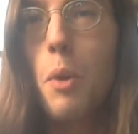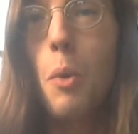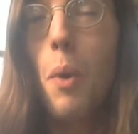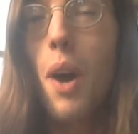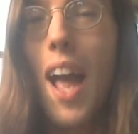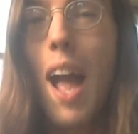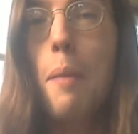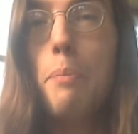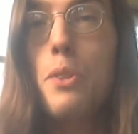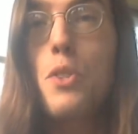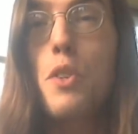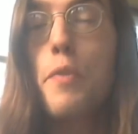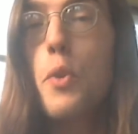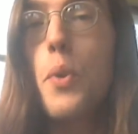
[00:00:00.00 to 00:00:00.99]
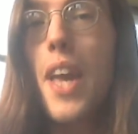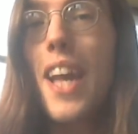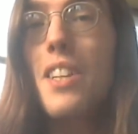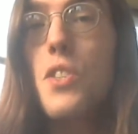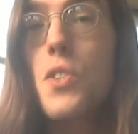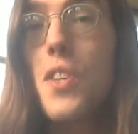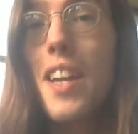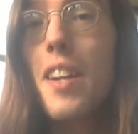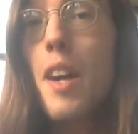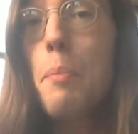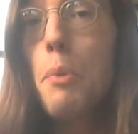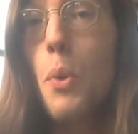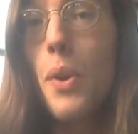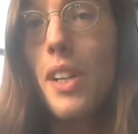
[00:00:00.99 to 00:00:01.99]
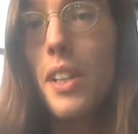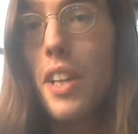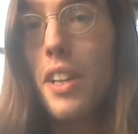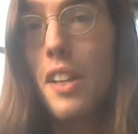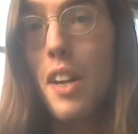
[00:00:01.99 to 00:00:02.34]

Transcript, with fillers: Well, what happens if you can't set it up quickly